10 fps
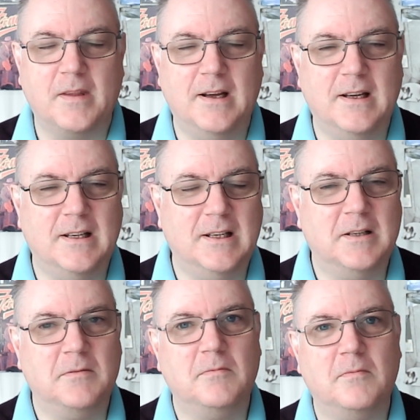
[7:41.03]

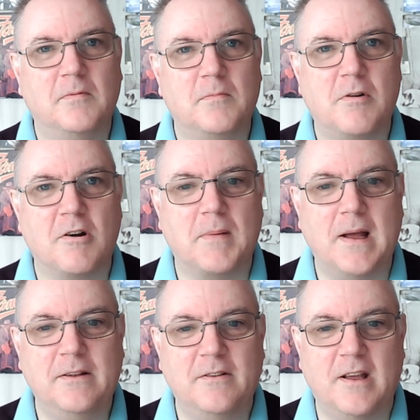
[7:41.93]
prog
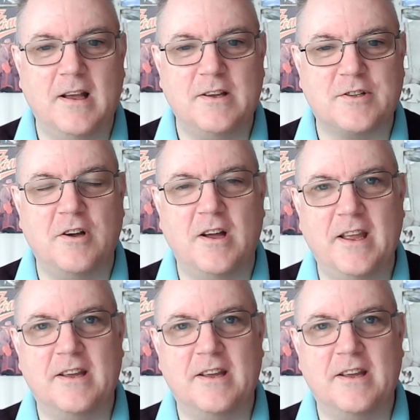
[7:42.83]
band that has got a